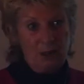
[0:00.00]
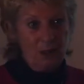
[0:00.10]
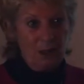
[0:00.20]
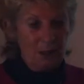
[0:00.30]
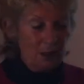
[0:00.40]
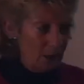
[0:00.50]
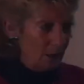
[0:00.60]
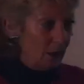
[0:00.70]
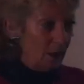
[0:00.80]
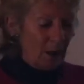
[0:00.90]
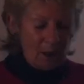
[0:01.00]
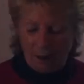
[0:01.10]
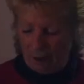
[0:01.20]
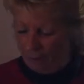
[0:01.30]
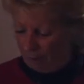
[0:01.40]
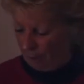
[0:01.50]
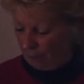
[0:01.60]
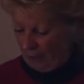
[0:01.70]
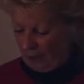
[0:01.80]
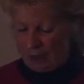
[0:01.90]
tonight.
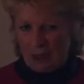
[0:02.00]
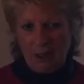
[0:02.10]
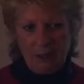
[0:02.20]
But